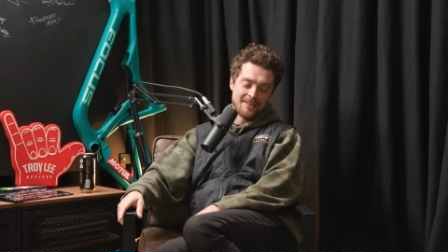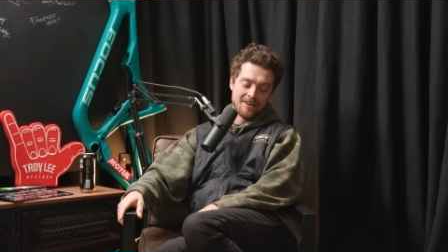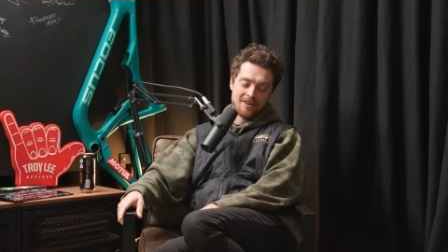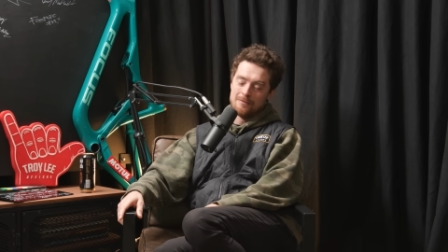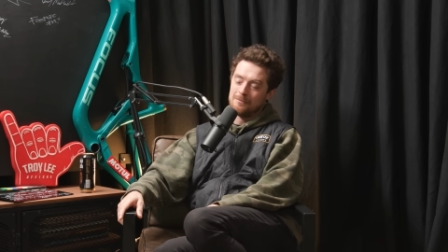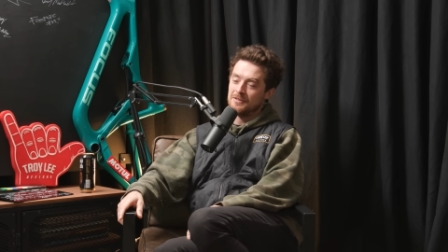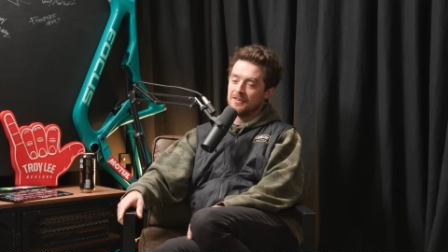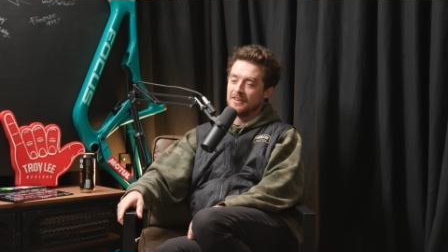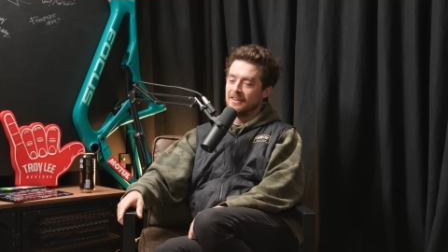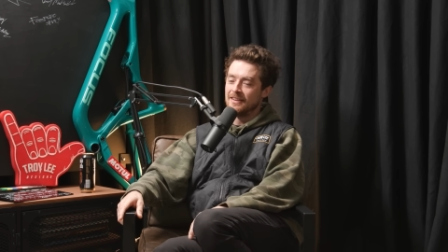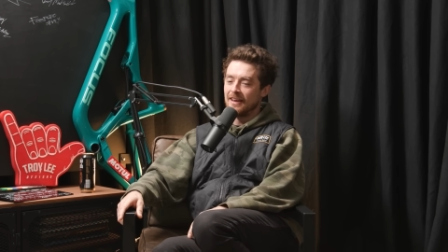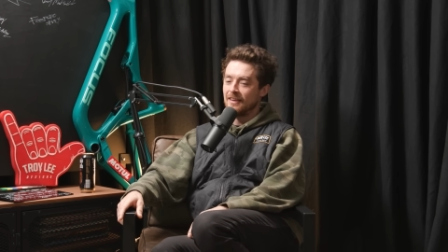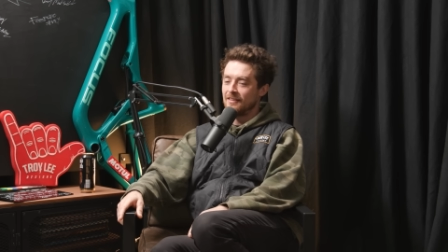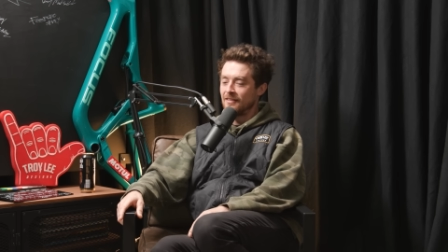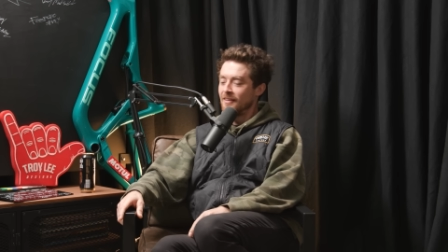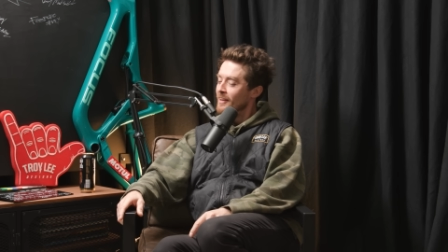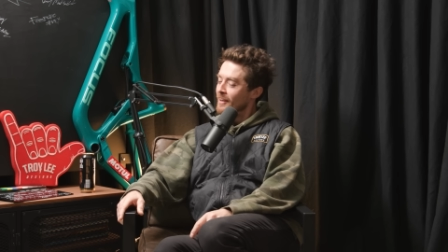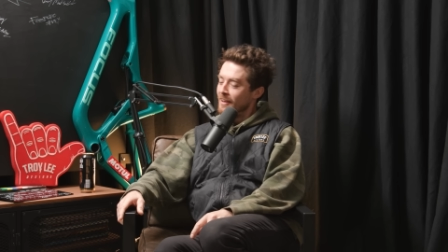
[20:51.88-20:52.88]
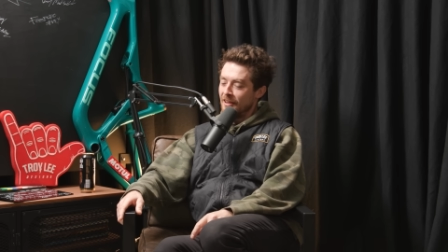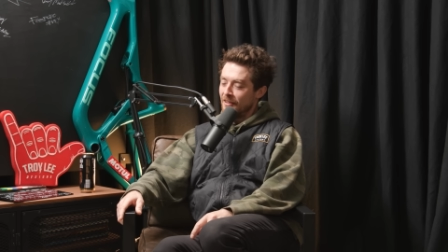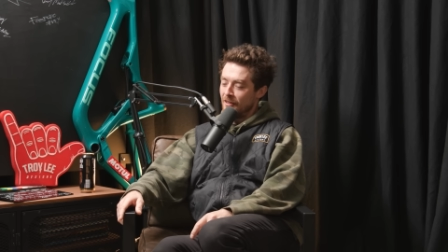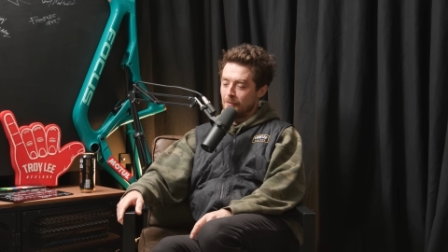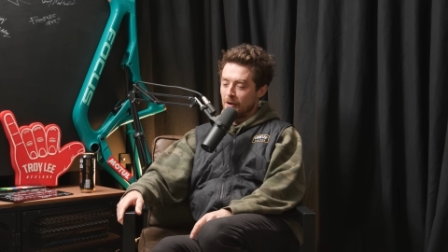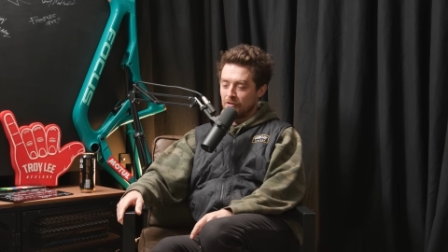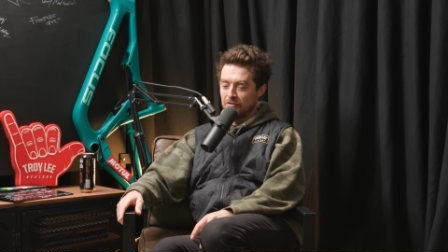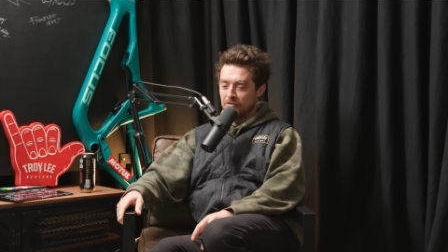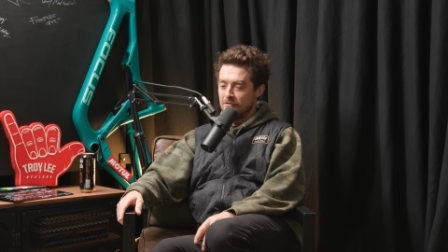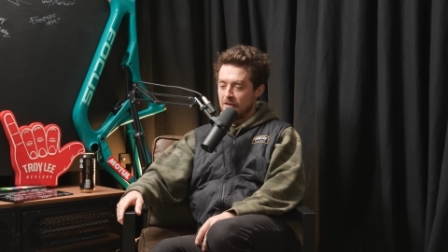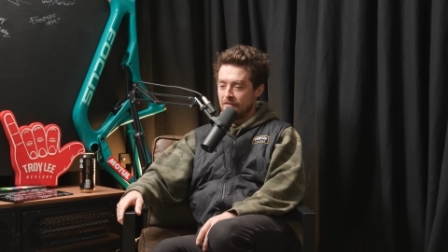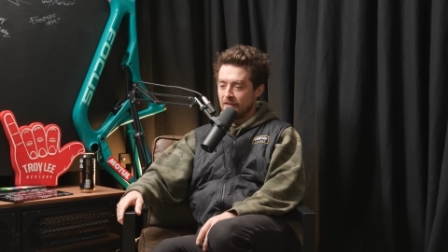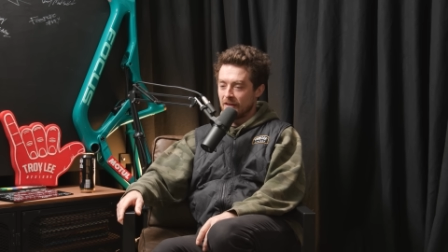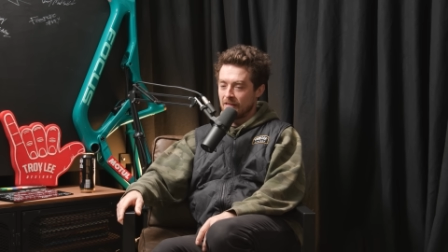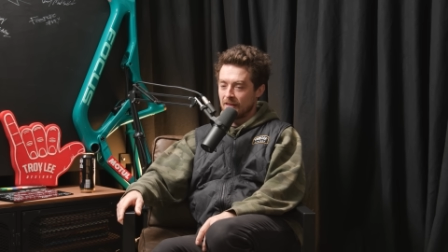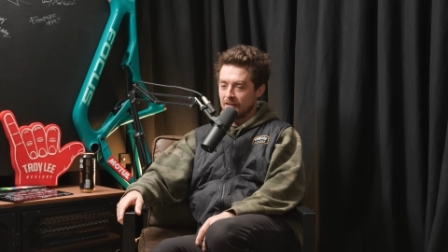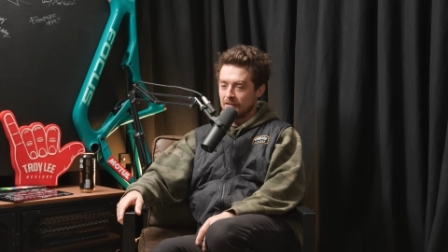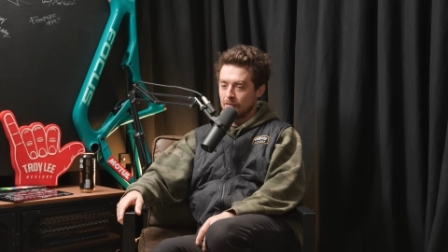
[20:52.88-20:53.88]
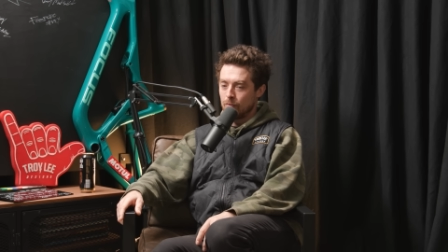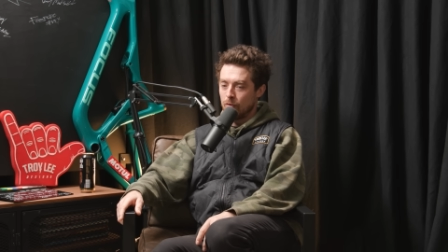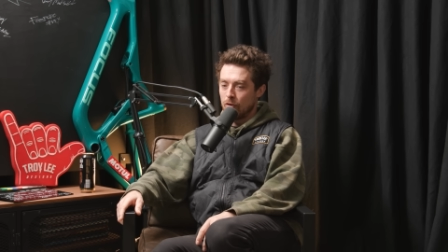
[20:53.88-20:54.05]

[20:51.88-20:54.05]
times, and that's the most horrific thing to